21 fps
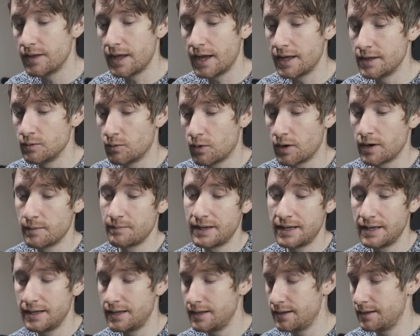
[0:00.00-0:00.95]
and you want to
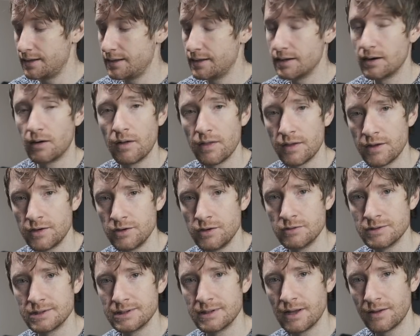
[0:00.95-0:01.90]
be, you know, on the
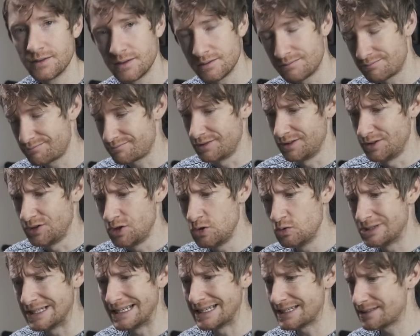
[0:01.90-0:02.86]

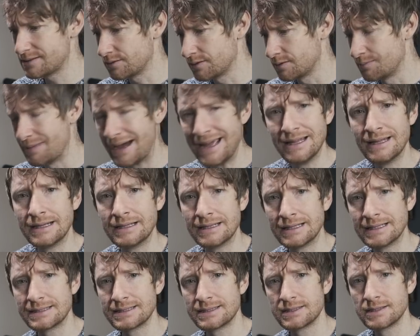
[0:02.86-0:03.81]
news list or the mailing
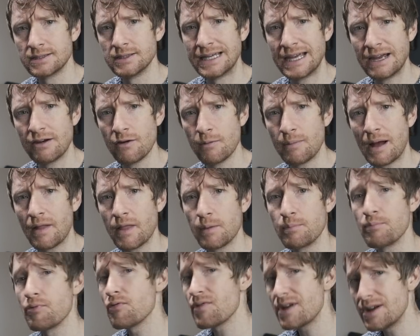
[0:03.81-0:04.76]
list to hear about the
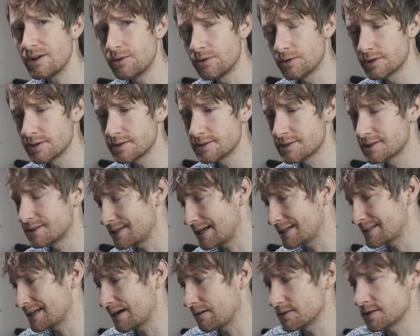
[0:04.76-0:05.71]
pre-orders, because
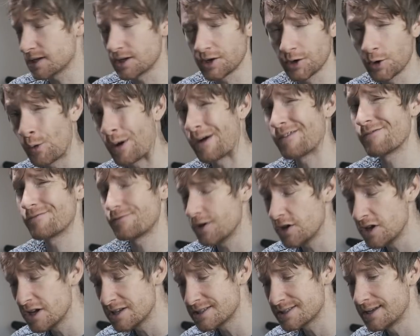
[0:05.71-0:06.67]
that's how it's going to go out
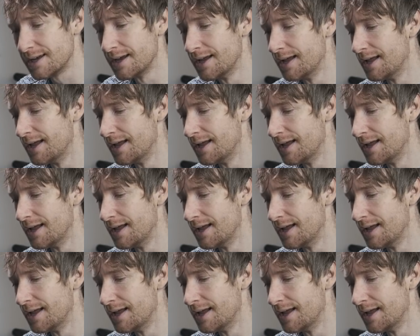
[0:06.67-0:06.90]
first,